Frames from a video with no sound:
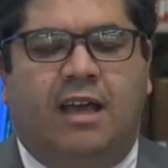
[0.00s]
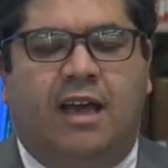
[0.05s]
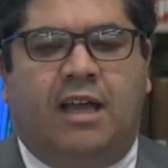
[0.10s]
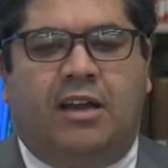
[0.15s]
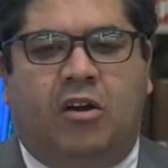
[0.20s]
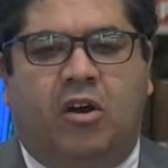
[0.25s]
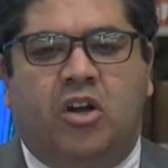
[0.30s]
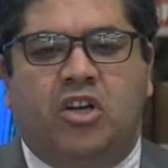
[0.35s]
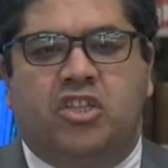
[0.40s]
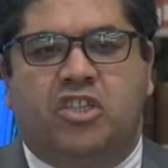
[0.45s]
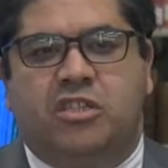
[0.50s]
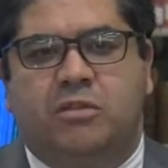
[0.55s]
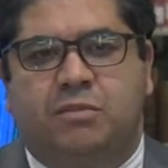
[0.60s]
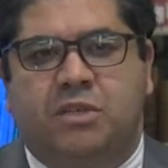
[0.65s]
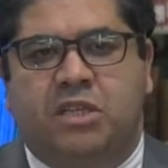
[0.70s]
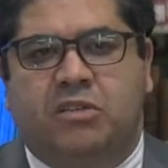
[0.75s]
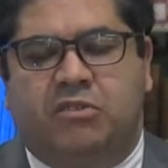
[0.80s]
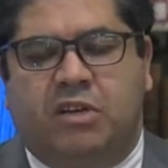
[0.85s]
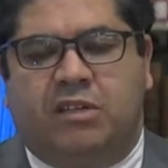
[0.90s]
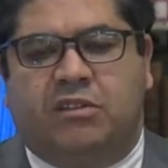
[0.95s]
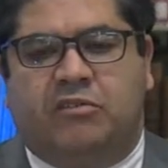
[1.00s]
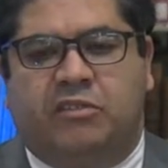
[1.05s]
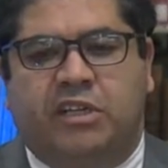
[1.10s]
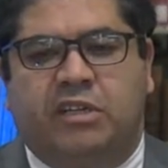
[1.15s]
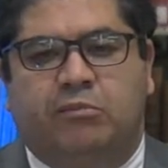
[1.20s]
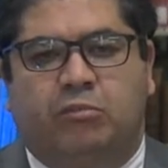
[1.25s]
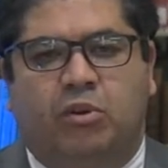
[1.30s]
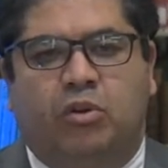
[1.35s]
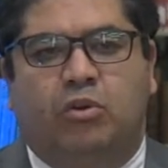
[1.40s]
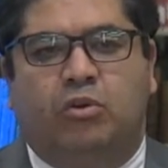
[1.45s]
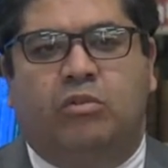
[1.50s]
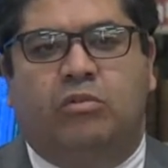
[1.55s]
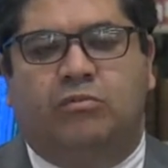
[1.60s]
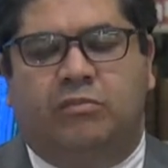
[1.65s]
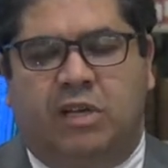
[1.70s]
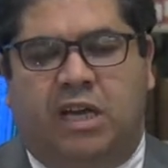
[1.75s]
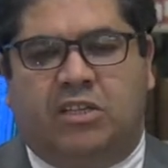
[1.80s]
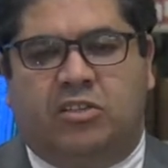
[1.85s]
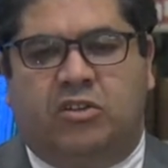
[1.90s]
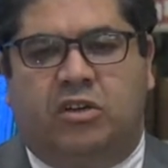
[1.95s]
an RGB red, green, blue
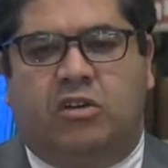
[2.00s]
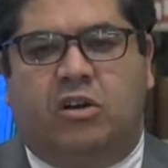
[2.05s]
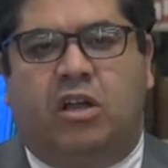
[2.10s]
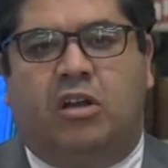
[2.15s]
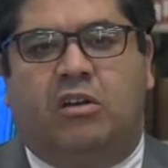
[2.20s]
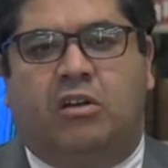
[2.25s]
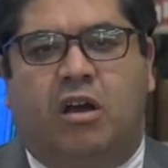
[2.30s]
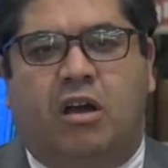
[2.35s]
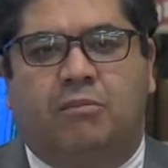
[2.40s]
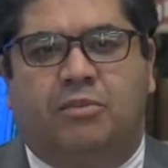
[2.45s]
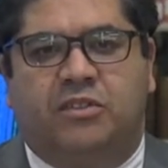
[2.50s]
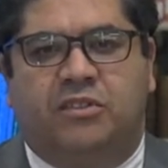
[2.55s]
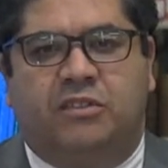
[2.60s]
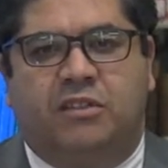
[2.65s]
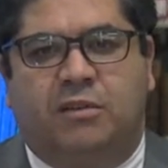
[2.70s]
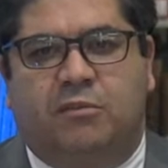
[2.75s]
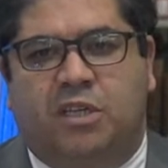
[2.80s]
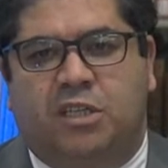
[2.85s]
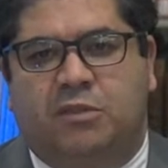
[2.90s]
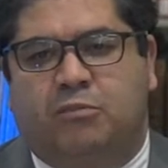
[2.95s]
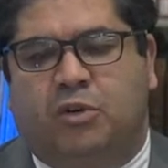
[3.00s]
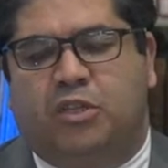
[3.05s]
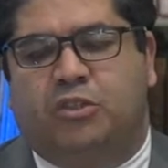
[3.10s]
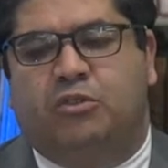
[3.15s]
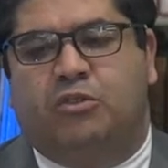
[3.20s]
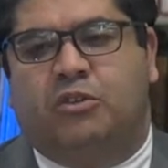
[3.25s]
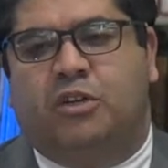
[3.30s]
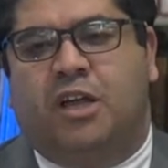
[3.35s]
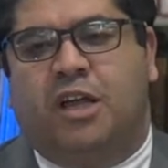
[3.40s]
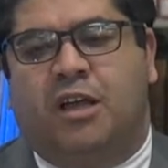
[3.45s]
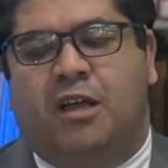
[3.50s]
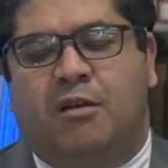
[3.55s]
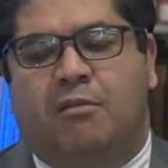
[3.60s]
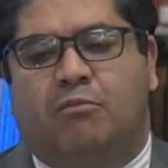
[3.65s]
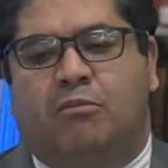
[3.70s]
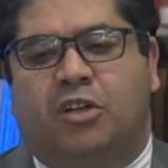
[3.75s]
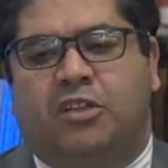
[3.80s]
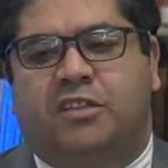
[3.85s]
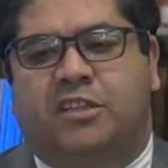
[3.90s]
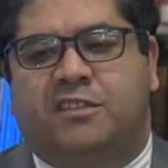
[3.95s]
natural color composite image, but your
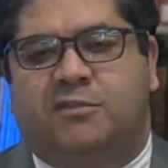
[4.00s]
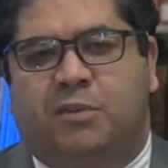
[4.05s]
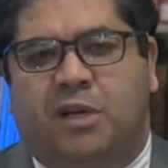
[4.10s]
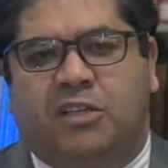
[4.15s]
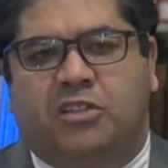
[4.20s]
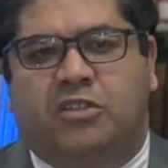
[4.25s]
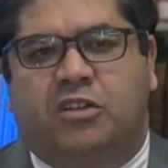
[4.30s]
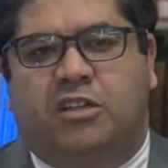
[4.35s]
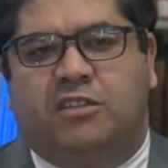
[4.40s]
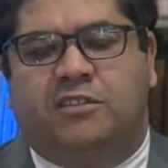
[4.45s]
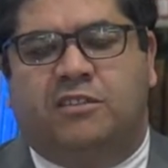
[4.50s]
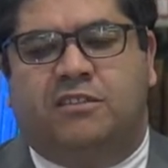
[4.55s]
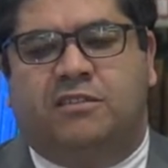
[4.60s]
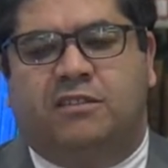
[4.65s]
multispectral,